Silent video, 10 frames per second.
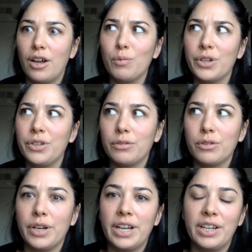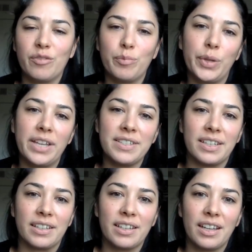a real creative
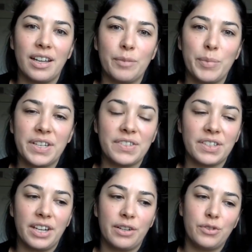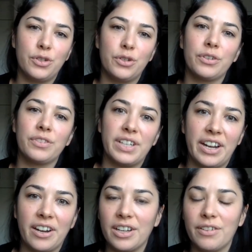blessing uh, mm-hmm. because it kind of took the
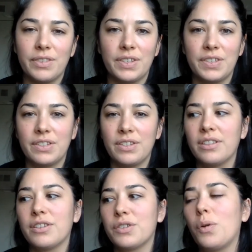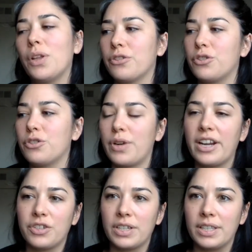narrative in this in this whole other
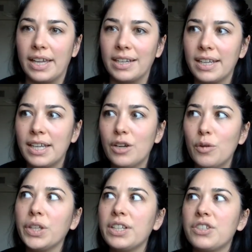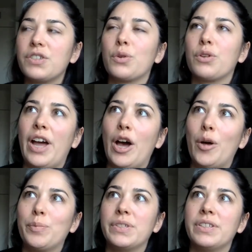direction that really just sort of
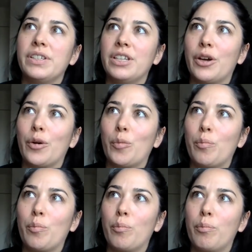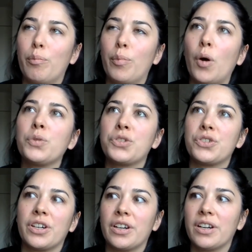helped you know
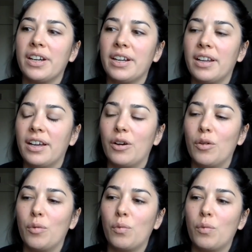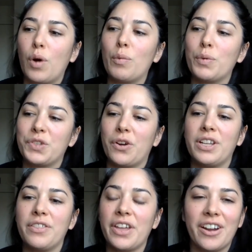bolster uh, what was
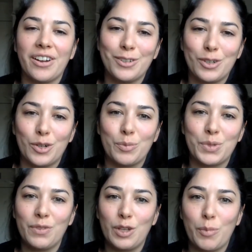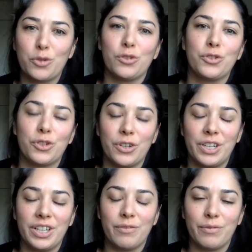already there in terms of the emotional
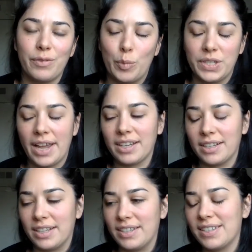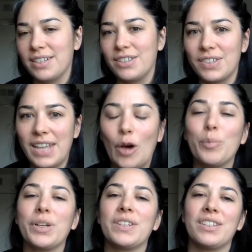journey of our protagonist and just
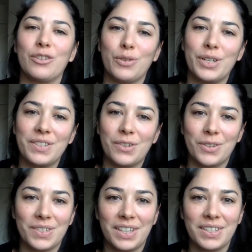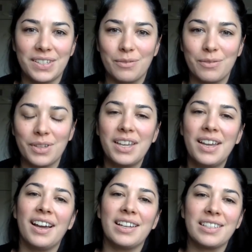helping to increase her sense of
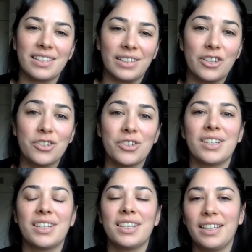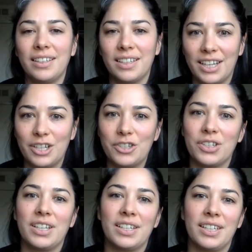isolation and
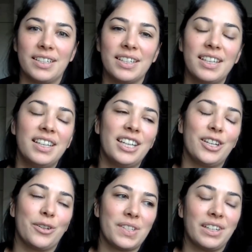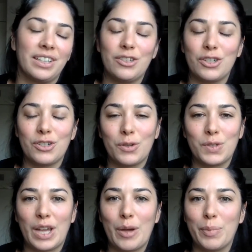alienation and you know suddenly she
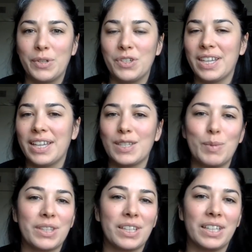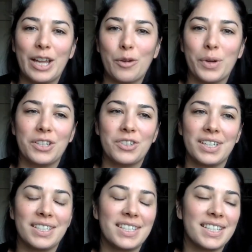shows up and she can't speak the language
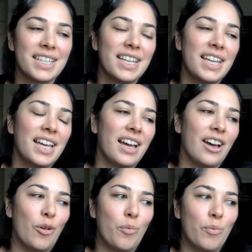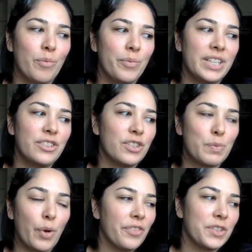and um, it
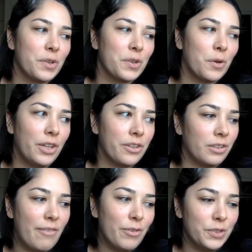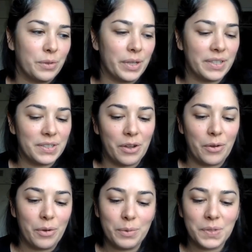just brought this whole other level to it
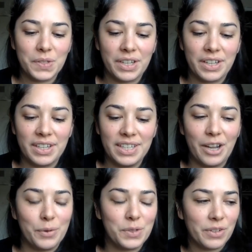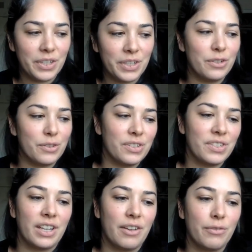so it was uh, yeah it was a very
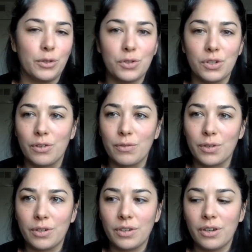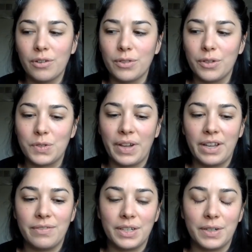interesting evolution over over those
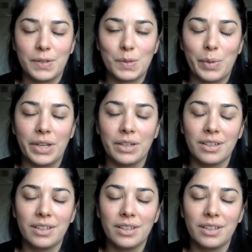five years but.